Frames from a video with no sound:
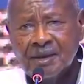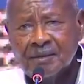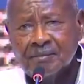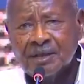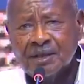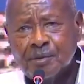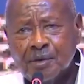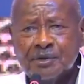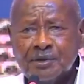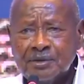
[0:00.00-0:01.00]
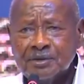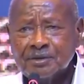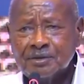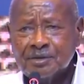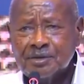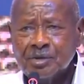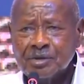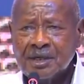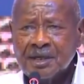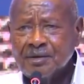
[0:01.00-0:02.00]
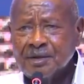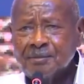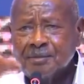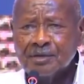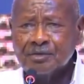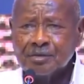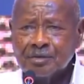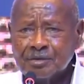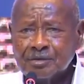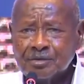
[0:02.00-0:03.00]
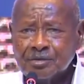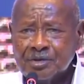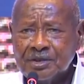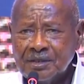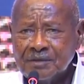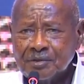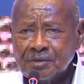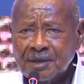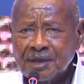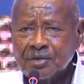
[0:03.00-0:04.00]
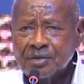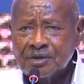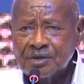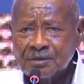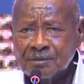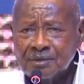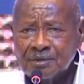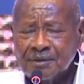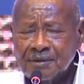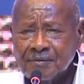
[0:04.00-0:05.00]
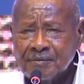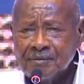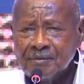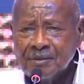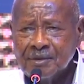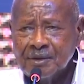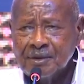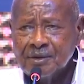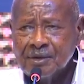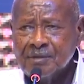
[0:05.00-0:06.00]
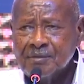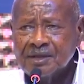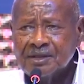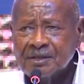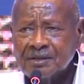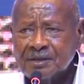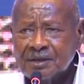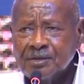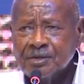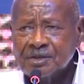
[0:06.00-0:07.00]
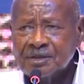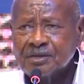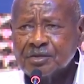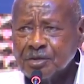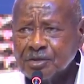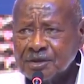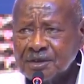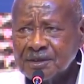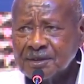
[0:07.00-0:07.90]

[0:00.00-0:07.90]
but the Pope would not allow anybody to change from Catholicism. You know how much chaos that caused.